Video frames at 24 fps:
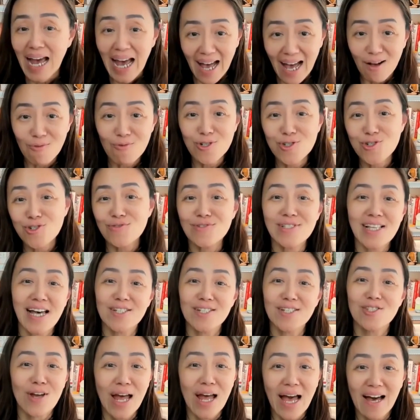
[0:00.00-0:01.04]
How would you
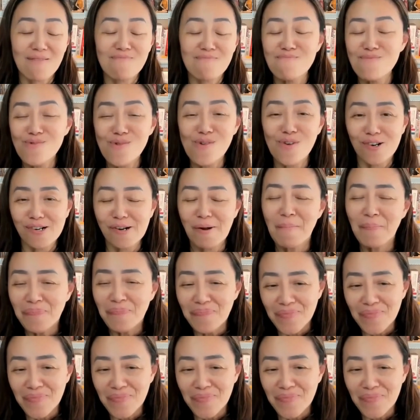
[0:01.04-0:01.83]
like to have more?